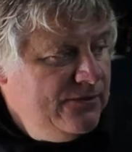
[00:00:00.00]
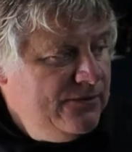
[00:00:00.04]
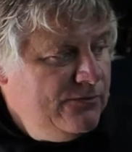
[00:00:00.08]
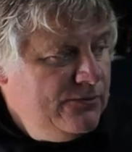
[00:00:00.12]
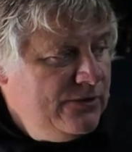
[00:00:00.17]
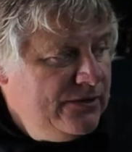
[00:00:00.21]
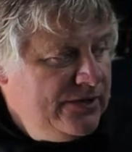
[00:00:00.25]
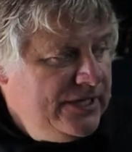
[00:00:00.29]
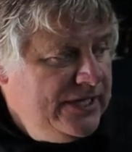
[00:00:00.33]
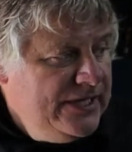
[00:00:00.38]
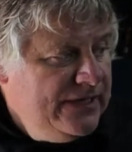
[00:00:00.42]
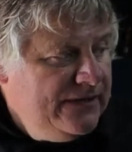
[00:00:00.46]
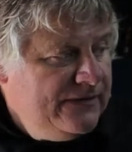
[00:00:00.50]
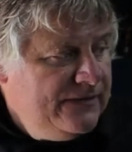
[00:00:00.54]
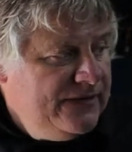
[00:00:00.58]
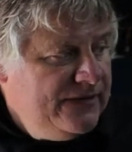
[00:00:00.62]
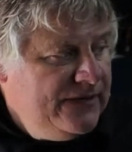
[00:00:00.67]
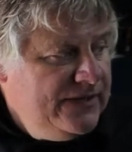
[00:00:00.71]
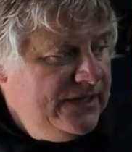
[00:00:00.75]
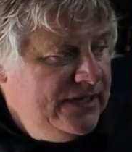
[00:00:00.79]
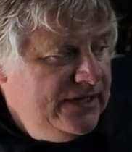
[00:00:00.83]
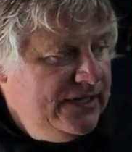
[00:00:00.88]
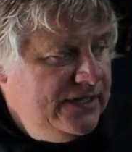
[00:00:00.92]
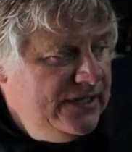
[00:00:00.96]
We'll get
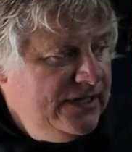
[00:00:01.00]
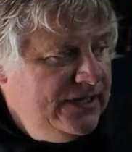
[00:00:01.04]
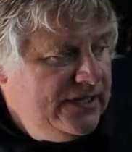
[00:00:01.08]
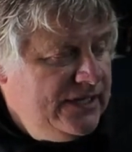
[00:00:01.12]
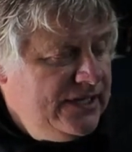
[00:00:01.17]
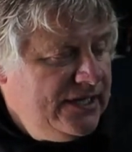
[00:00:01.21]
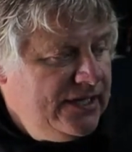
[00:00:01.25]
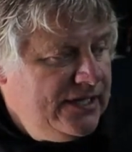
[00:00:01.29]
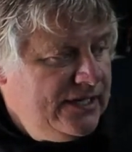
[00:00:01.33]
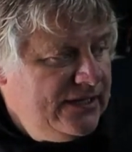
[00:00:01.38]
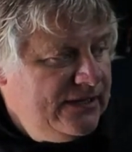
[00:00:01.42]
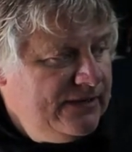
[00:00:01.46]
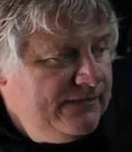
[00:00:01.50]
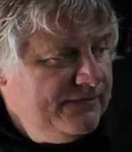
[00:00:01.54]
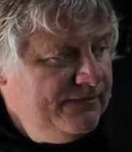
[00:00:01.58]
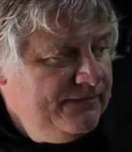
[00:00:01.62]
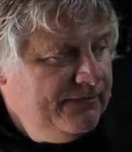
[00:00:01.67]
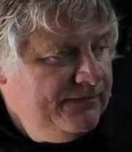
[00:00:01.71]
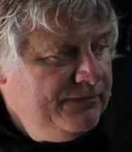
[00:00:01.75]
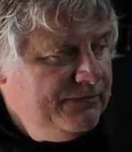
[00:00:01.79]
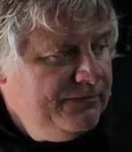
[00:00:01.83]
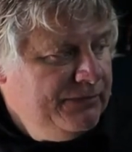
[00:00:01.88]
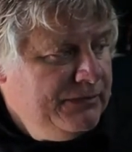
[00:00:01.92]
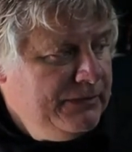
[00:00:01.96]
the
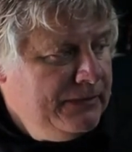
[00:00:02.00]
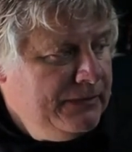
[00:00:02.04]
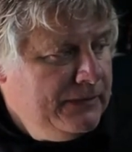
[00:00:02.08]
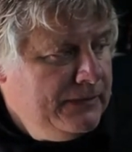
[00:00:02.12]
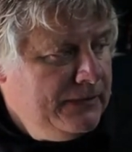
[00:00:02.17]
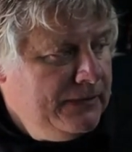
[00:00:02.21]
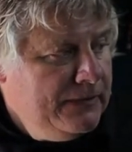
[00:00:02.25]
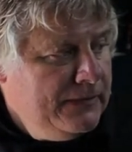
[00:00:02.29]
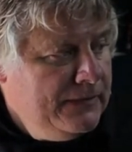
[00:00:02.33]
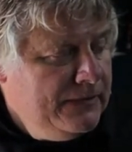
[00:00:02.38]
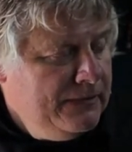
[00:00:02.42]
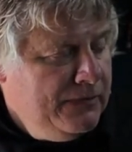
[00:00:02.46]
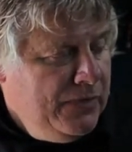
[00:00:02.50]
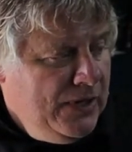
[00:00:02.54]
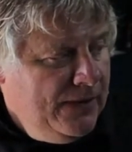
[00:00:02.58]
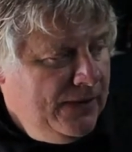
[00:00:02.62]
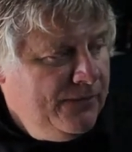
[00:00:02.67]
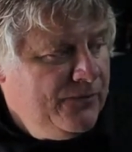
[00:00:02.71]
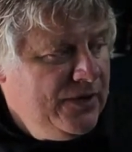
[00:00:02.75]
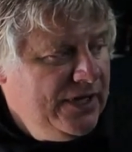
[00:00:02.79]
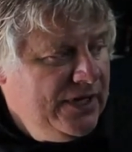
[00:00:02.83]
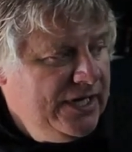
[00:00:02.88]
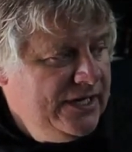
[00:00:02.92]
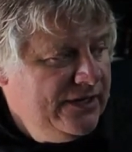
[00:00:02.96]

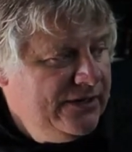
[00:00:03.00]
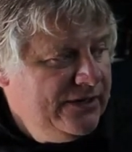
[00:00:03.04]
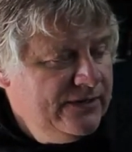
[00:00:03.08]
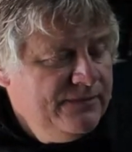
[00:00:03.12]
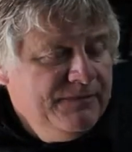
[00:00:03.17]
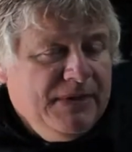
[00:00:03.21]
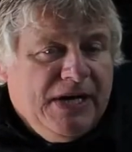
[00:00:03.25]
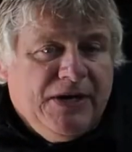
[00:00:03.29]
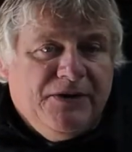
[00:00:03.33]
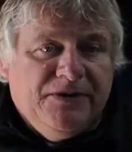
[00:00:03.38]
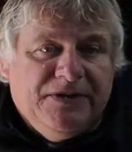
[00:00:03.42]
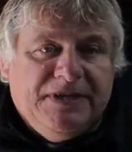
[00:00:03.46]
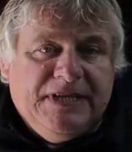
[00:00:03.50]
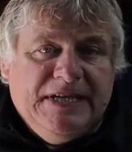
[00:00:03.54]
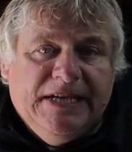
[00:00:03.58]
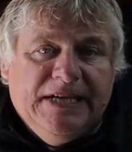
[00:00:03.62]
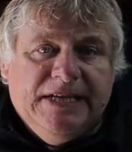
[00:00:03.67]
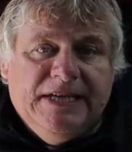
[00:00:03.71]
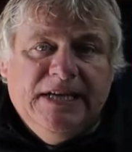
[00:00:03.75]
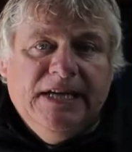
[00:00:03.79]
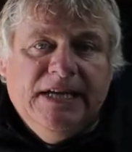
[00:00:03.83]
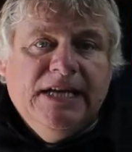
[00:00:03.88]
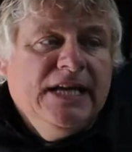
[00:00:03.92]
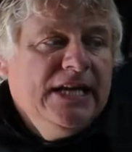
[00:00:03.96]
pump ready to mount
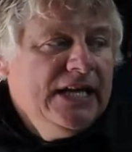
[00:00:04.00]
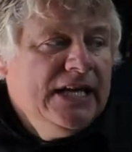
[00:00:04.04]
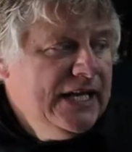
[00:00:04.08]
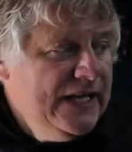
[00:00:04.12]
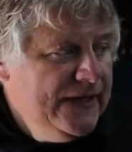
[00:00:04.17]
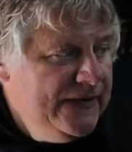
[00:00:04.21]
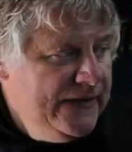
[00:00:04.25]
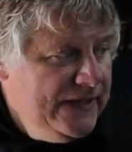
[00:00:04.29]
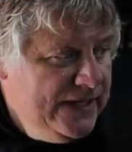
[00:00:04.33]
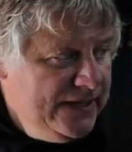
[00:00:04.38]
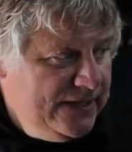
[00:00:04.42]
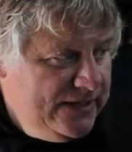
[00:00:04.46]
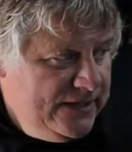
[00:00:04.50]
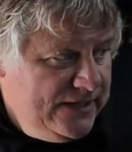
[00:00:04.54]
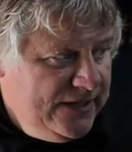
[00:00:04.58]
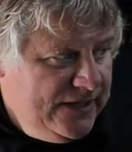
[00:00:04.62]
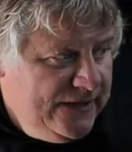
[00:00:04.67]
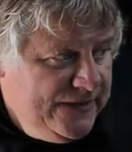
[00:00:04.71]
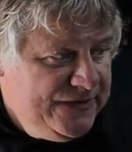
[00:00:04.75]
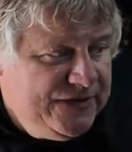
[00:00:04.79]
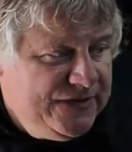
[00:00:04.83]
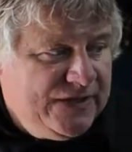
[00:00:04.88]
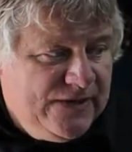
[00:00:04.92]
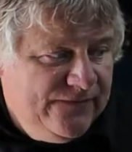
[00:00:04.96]
in, and then
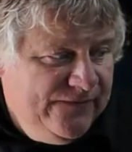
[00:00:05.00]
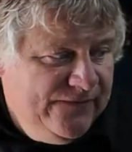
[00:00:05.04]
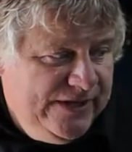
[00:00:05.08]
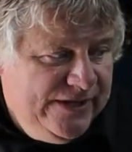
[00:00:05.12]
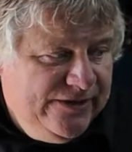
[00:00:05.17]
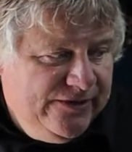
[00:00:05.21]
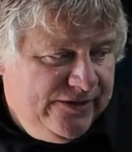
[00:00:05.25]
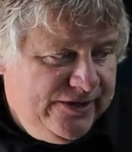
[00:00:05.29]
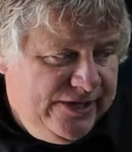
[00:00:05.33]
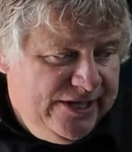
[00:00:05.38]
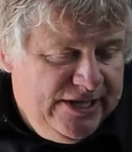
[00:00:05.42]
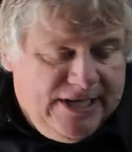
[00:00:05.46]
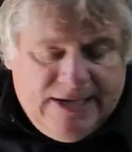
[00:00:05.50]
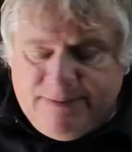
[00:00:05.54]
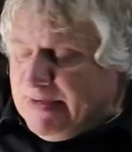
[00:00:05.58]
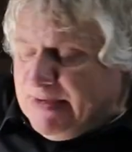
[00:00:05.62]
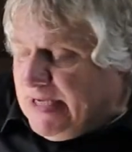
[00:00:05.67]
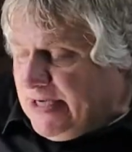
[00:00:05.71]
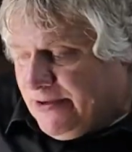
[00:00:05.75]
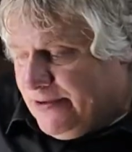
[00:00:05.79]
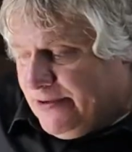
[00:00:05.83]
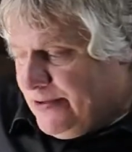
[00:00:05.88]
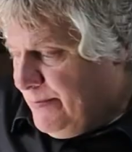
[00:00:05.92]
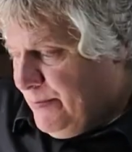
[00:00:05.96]
I'll start video again. I'm
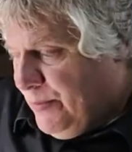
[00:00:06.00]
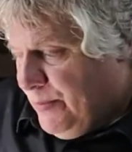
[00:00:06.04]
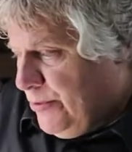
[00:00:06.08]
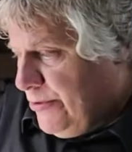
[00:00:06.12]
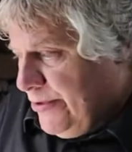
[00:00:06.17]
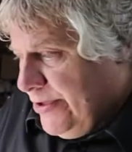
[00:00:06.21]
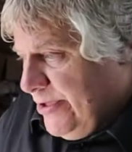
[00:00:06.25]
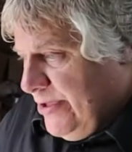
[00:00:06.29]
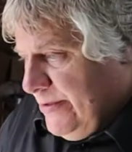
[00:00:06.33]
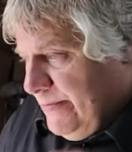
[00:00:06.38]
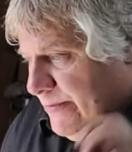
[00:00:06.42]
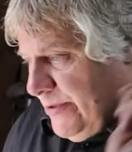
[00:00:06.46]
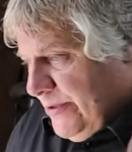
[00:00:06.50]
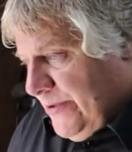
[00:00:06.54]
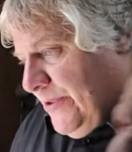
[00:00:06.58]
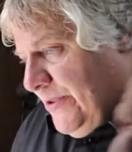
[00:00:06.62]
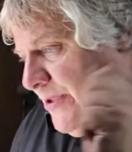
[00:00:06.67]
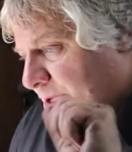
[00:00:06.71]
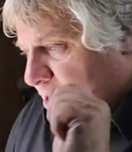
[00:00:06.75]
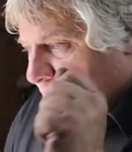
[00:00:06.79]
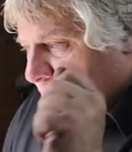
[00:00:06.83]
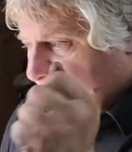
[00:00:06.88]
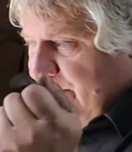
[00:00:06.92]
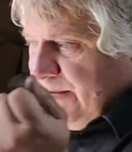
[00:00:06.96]
not going to bore you with
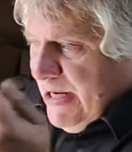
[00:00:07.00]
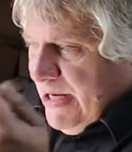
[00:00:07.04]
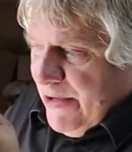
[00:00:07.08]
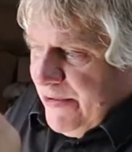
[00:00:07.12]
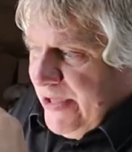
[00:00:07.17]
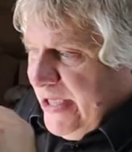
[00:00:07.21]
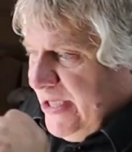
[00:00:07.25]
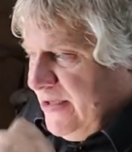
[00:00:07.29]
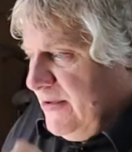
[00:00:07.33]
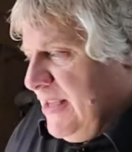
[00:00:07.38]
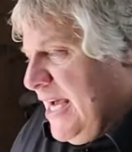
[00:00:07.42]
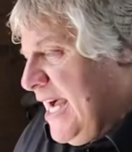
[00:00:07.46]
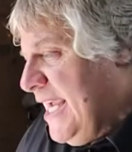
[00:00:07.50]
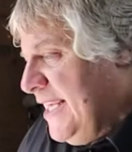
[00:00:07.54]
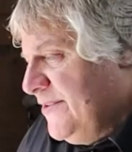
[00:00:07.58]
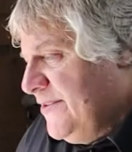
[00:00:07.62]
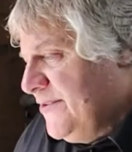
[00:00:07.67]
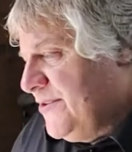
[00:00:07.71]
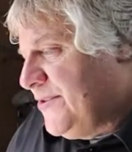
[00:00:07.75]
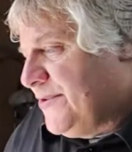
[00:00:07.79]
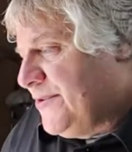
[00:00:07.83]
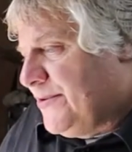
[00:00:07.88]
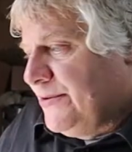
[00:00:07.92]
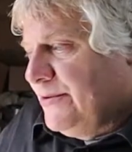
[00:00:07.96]
routing
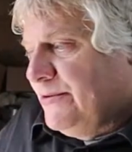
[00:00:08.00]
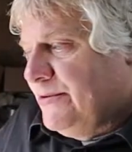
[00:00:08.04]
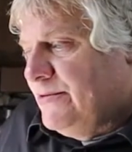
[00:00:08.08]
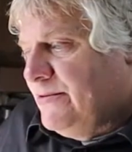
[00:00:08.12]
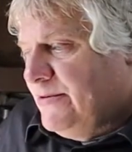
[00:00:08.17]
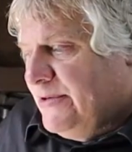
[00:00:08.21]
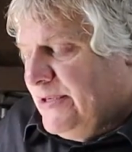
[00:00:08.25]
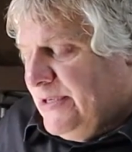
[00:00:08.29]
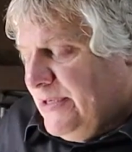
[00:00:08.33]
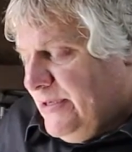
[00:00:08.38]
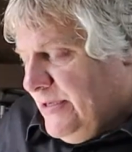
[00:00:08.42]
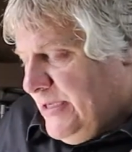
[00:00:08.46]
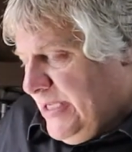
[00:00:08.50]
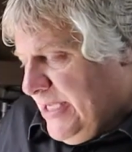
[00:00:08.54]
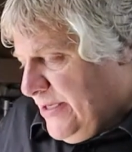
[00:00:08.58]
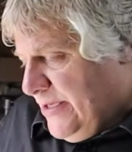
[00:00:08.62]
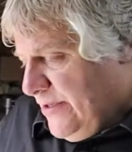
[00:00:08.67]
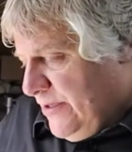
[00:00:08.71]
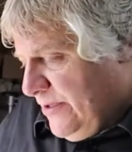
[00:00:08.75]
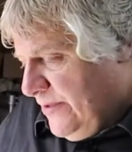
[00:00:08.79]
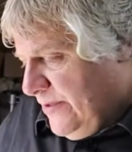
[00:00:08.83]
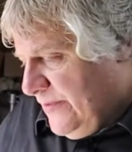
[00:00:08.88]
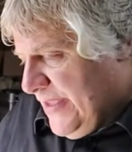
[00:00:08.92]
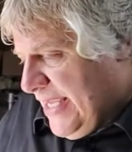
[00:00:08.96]
lines through and
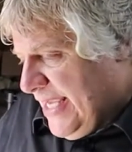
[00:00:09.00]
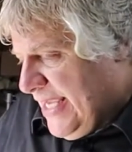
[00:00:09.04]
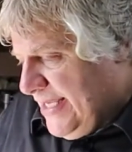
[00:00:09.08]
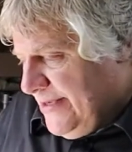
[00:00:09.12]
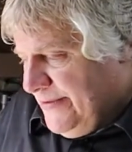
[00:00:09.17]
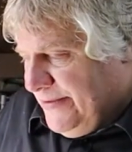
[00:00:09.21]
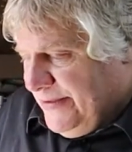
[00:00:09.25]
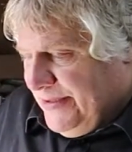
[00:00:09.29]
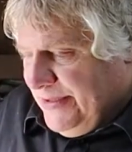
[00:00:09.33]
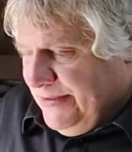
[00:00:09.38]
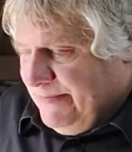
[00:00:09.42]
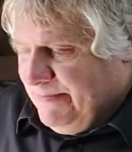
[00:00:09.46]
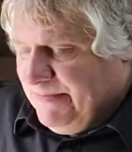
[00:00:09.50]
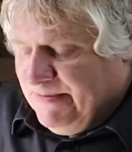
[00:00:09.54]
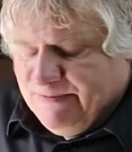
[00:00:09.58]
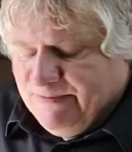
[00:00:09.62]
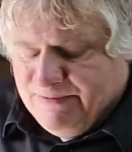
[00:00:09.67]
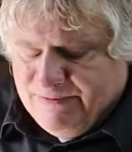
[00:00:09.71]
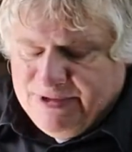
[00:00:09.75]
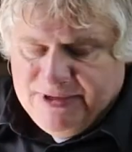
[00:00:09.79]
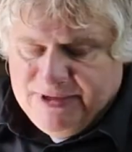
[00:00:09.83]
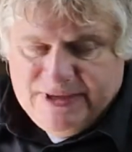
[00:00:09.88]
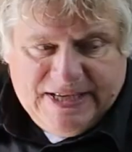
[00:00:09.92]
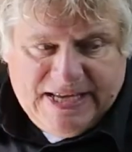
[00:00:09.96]
all that. You
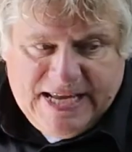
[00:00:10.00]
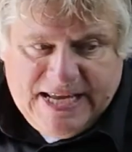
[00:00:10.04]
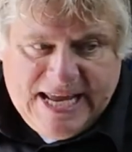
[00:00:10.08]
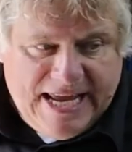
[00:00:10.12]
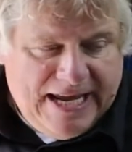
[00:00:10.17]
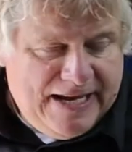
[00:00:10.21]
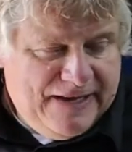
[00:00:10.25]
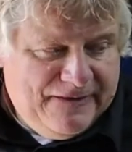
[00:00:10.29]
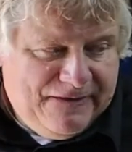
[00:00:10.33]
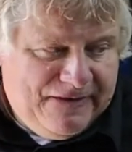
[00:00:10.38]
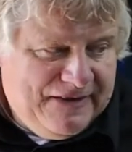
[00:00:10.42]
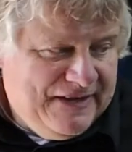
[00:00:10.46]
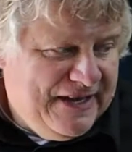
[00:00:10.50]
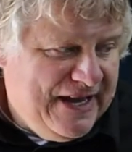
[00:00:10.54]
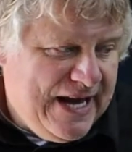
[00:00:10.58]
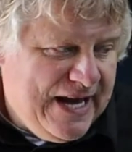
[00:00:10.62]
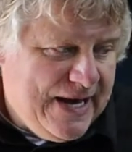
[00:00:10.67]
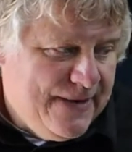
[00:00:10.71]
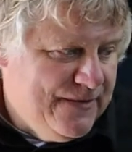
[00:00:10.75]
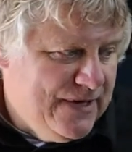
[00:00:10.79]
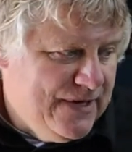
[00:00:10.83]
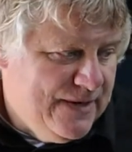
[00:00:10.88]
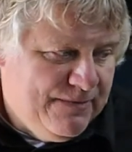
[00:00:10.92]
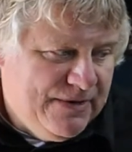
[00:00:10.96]
really can't get the
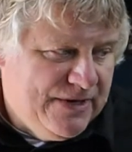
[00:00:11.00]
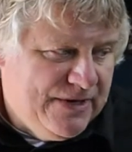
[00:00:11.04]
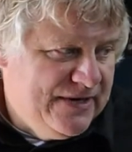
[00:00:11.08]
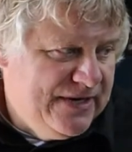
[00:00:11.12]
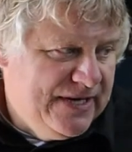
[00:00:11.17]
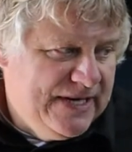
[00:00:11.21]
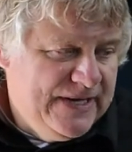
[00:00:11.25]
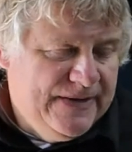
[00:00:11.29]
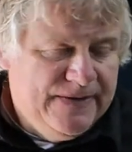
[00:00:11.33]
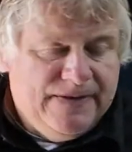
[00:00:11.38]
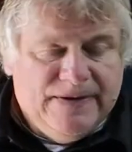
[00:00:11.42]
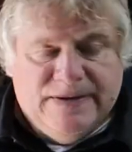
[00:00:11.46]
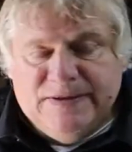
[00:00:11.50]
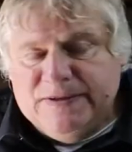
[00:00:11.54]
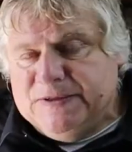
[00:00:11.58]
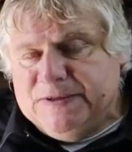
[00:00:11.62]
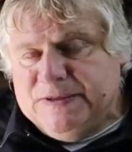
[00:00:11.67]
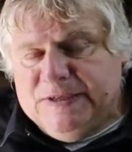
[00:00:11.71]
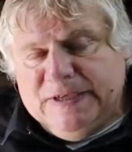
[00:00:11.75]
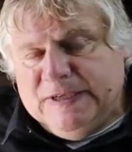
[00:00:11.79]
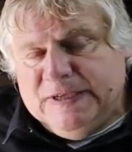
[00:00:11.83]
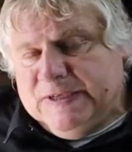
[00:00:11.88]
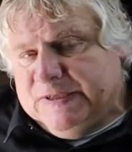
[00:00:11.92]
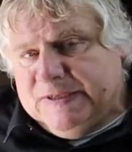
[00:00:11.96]
camera up underneath there so
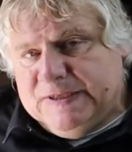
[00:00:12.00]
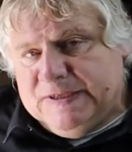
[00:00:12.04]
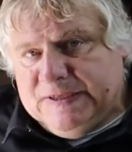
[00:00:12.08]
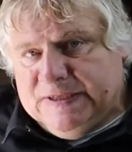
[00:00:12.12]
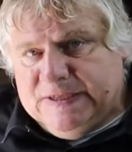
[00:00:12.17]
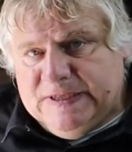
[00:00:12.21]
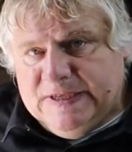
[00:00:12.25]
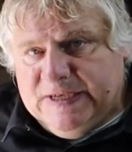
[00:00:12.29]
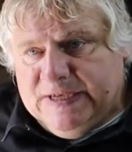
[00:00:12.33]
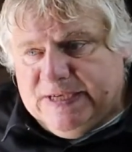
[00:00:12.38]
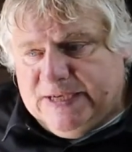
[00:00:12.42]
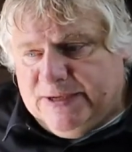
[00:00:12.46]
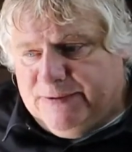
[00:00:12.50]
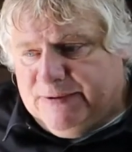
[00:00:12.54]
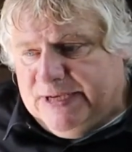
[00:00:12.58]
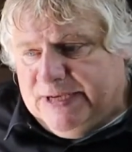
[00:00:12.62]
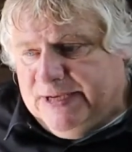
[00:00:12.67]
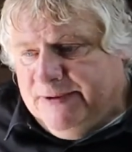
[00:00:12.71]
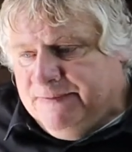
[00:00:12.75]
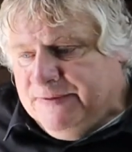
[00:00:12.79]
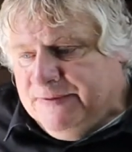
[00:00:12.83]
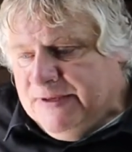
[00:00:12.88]
you can see it anyway.